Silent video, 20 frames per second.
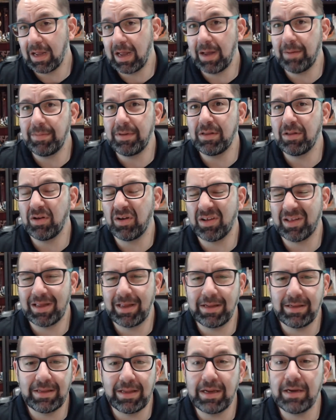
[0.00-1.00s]
I mean, look,
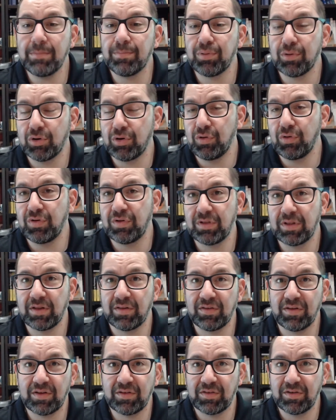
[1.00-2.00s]
it didn't produce the
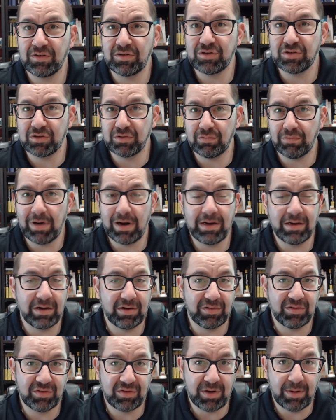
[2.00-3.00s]
6 inches of rain
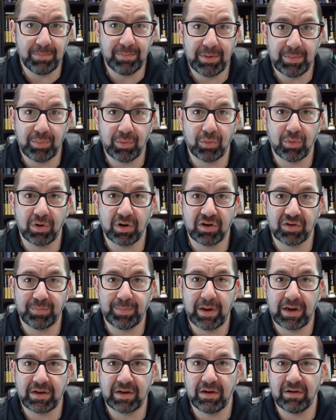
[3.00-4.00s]
that some people were
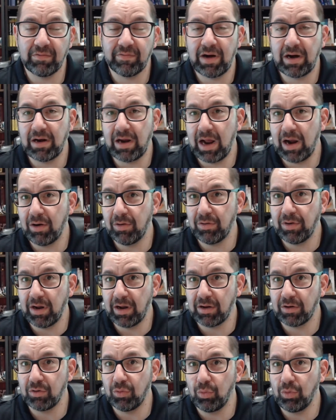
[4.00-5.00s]
expecting around our
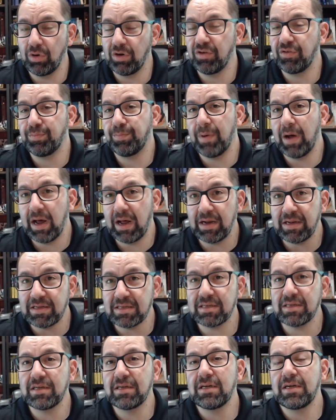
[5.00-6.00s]
neck of the woods,
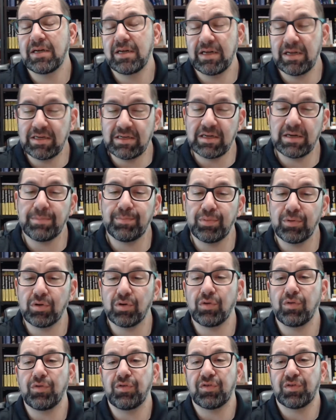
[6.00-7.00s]
but it did
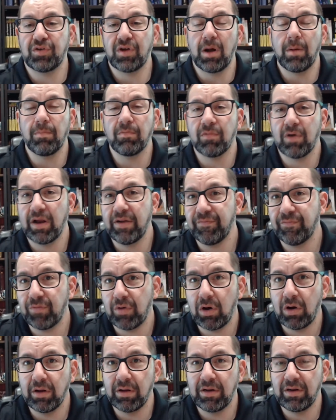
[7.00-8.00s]
produce some
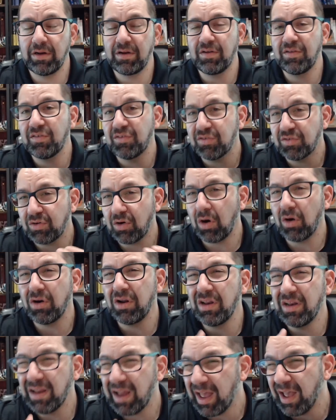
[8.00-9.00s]
rainfall and is
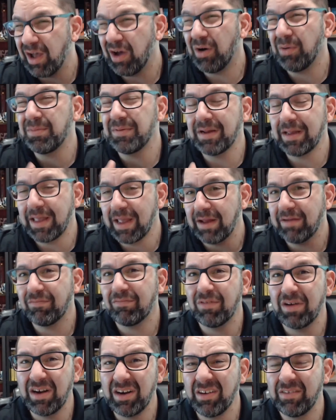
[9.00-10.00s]
starting to help to get
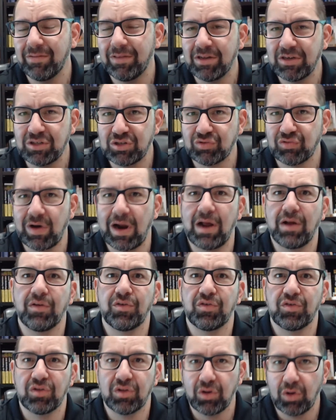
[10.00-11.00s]
rid of this
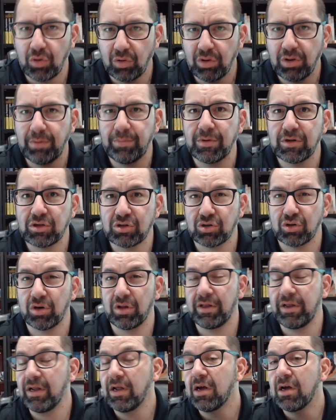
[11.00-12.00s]
drought slowly but
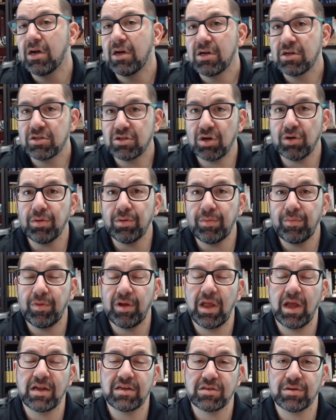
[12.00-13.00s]
surely. Certainly,
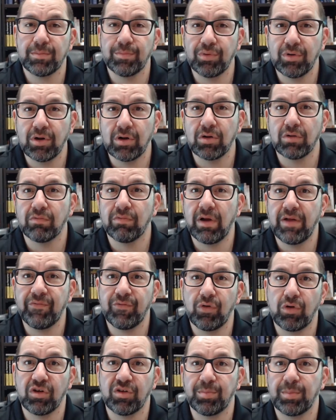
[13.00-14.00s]
we had some pretty good
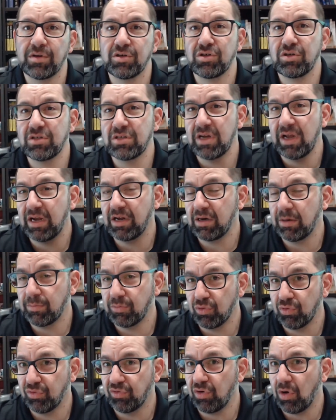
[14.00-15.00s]
rainfall, especially as you head
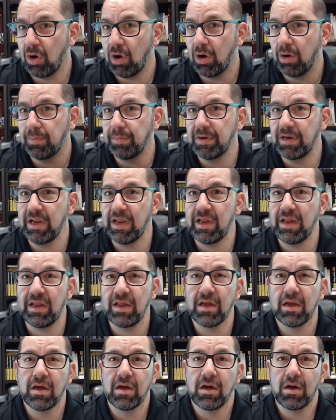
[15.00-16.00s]
up towards
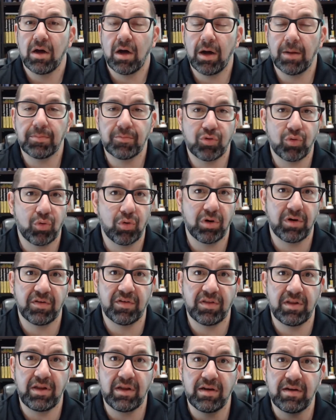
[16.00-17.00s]
Albany, up
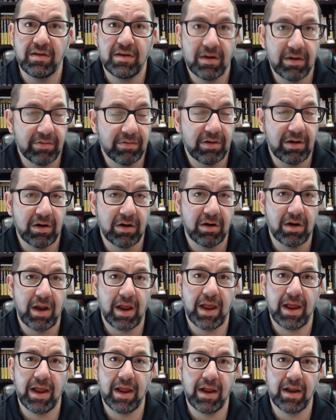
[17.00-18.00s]
towards the interior,
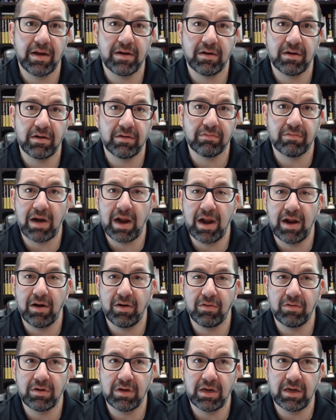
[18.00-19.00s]
and
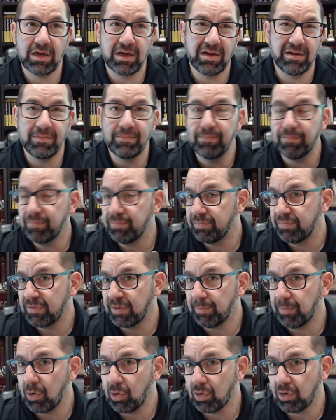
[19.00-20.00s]
around
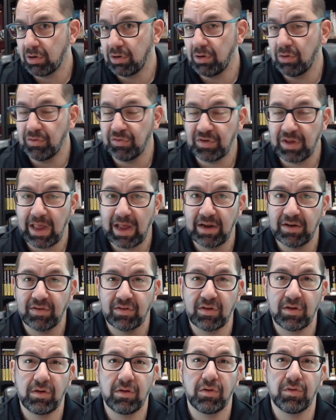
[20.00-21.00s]
the Poconos,
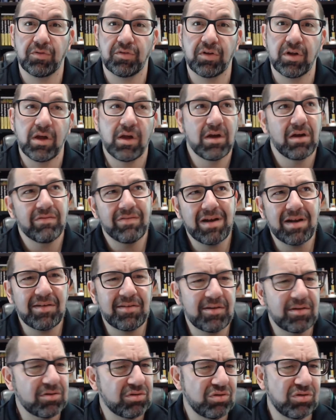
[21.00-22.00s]
Catskills, around
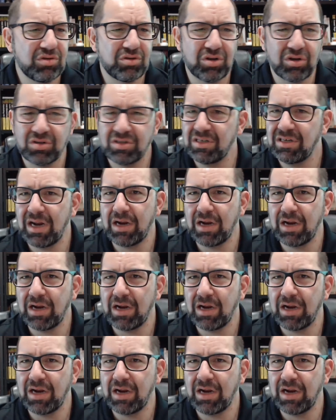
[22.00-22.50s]
central New Jersey.